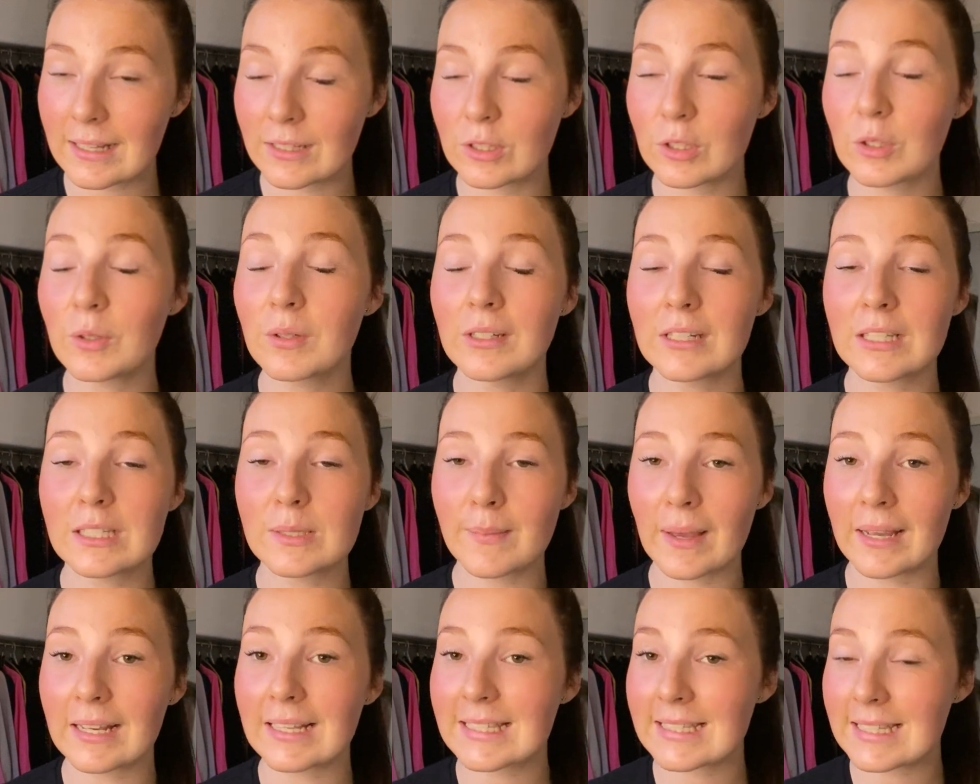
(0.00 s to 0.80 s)
You can
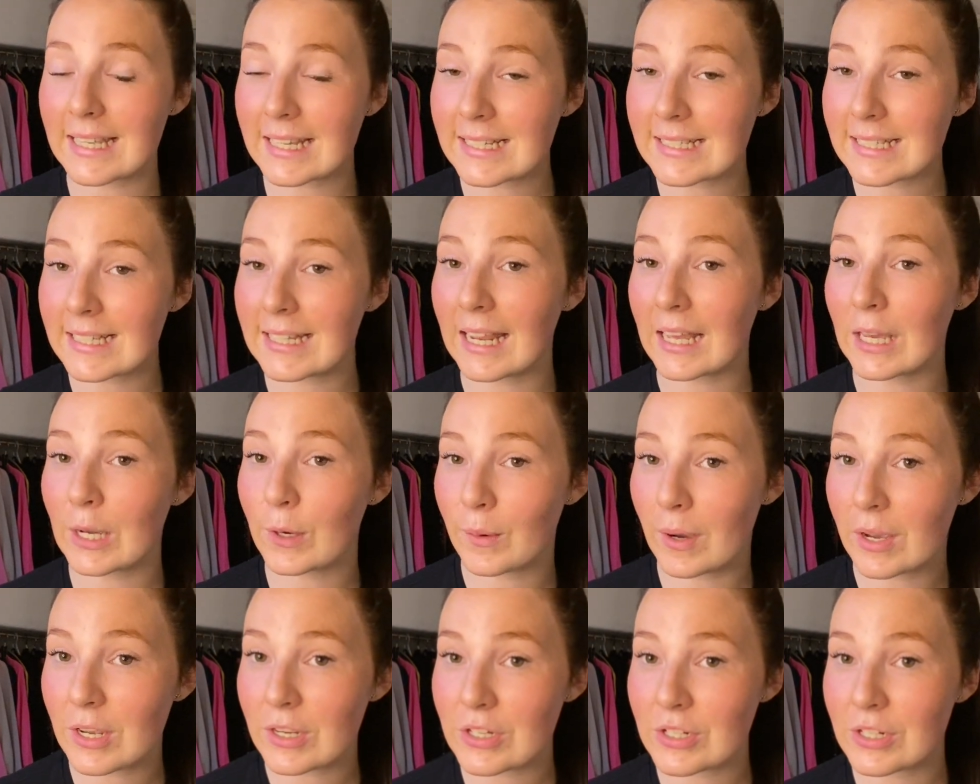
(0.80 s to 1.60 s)
expect 69
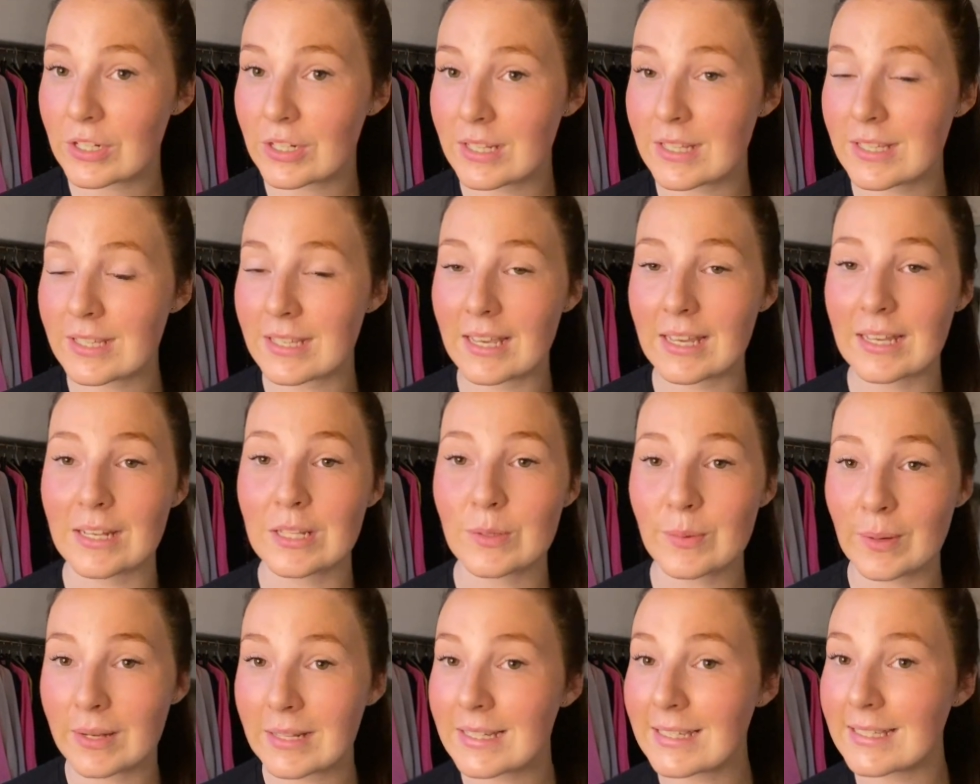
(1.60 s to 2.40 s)
questions in
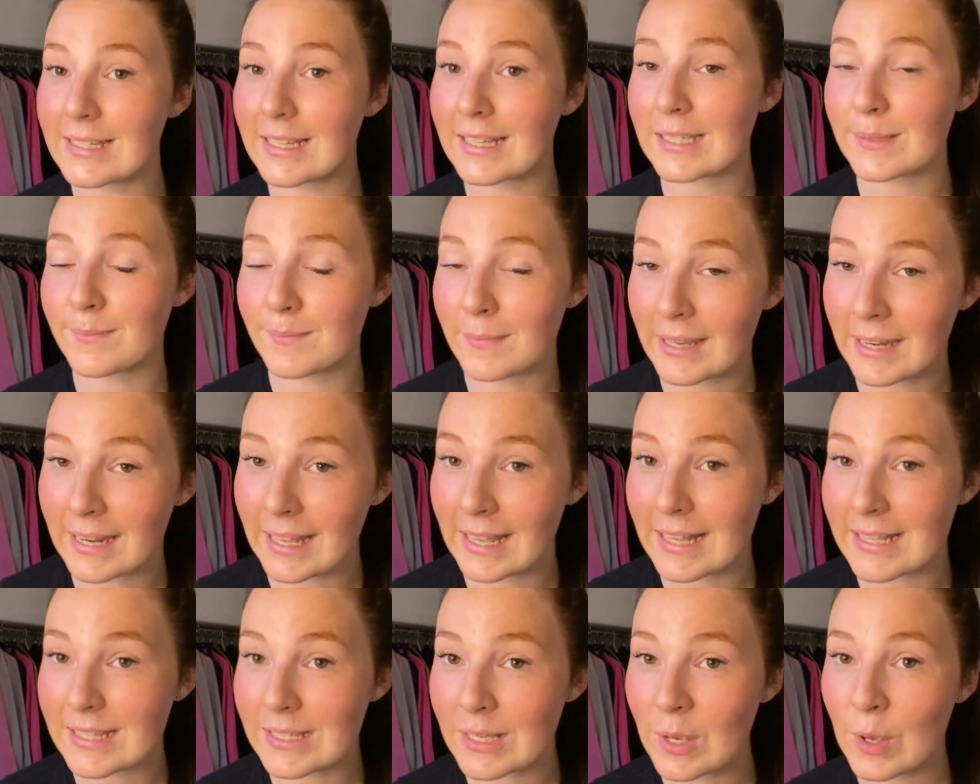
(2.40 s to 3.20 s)
26
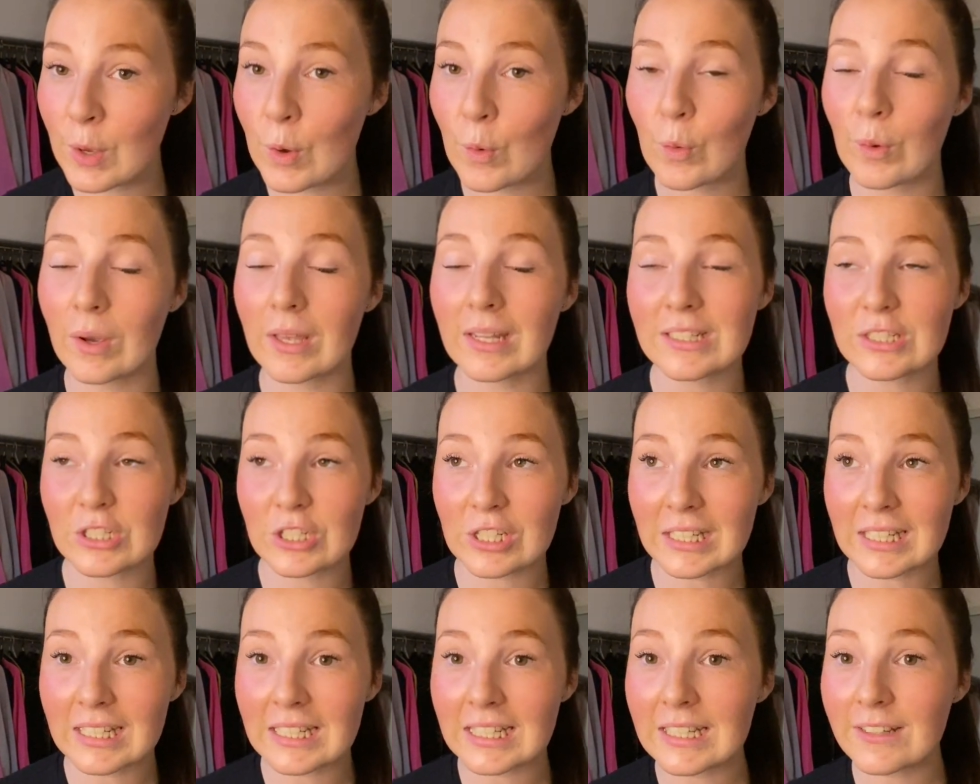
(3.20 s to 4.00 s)
minutes, which
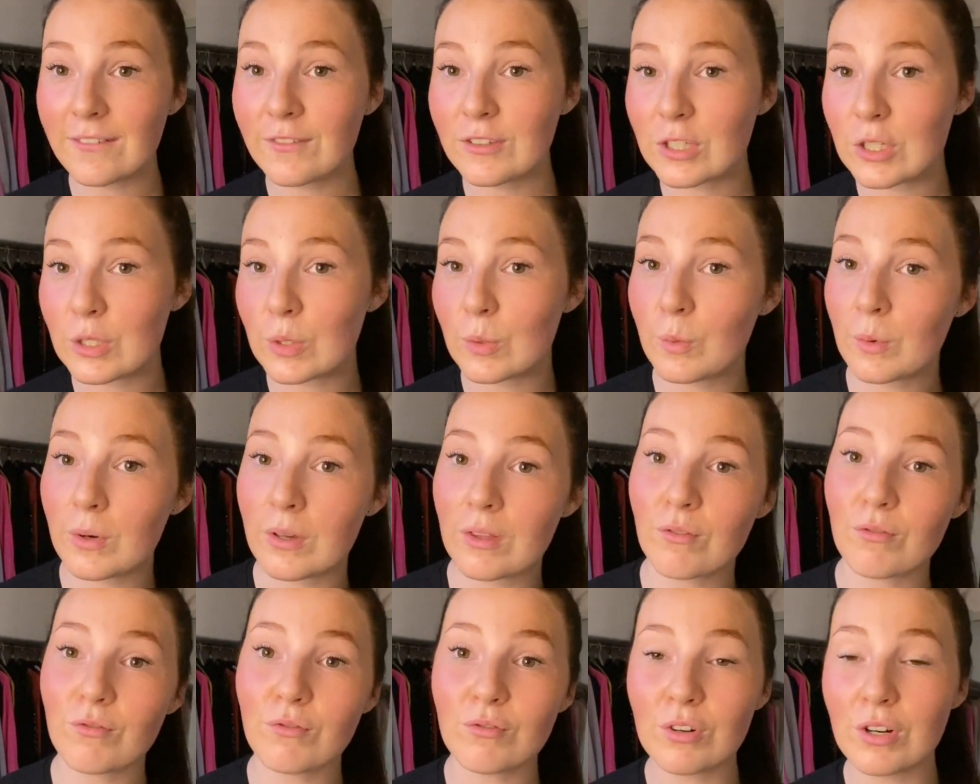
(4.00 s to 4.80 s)
leaves you
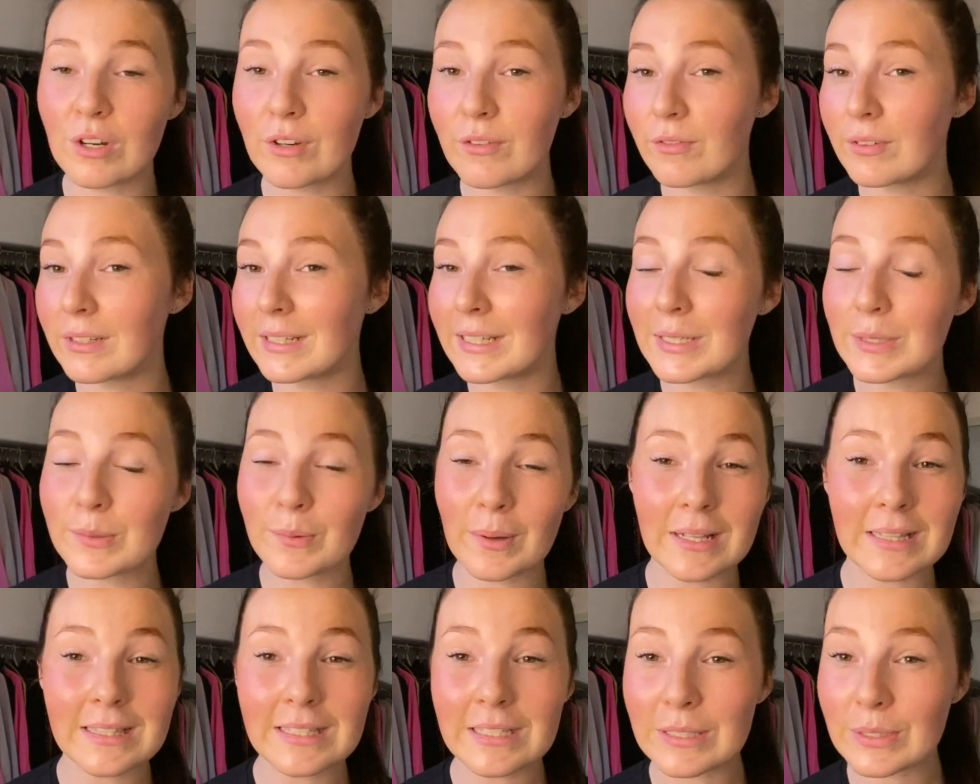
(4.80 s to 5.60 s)
with roughly
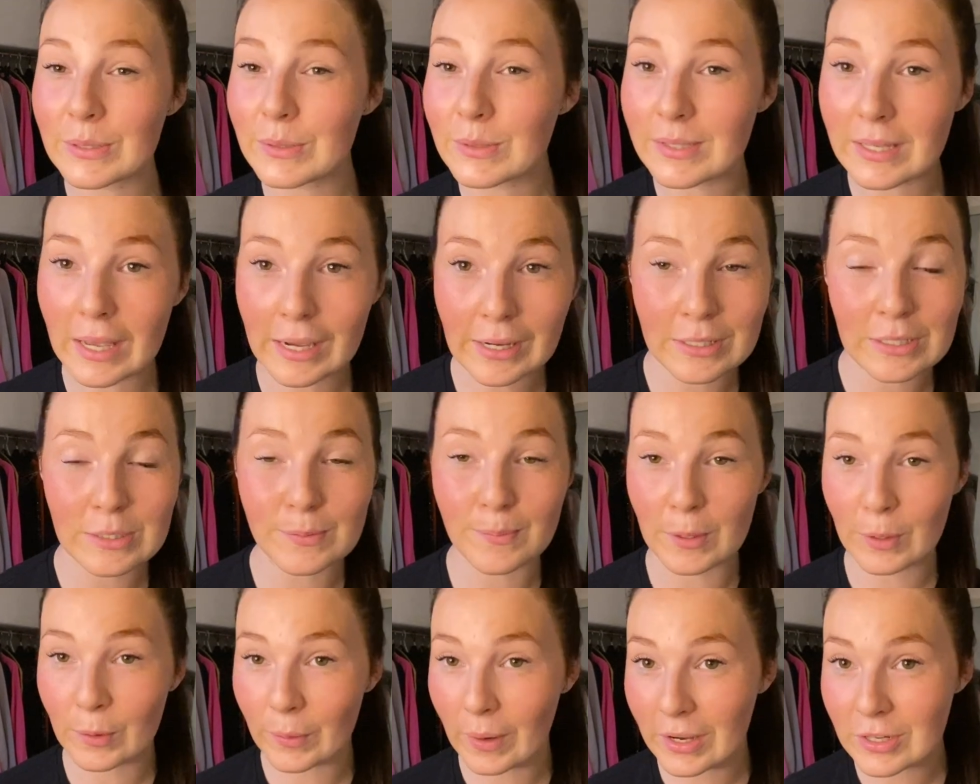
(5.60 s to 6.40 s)
22 seconds
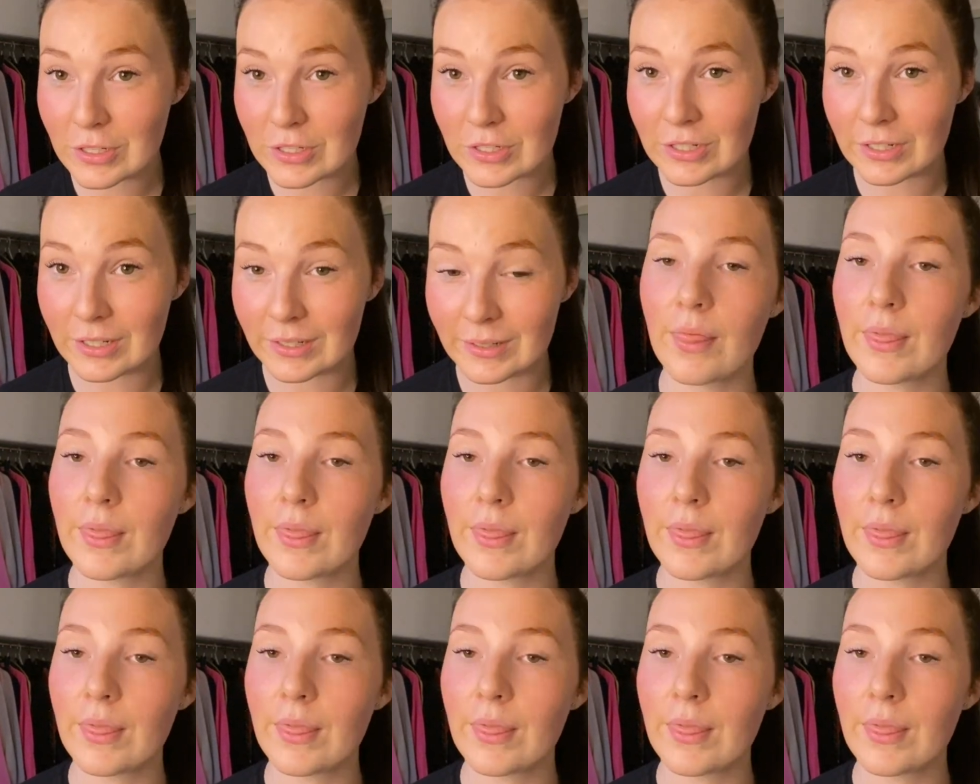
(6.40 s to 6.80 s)
per question.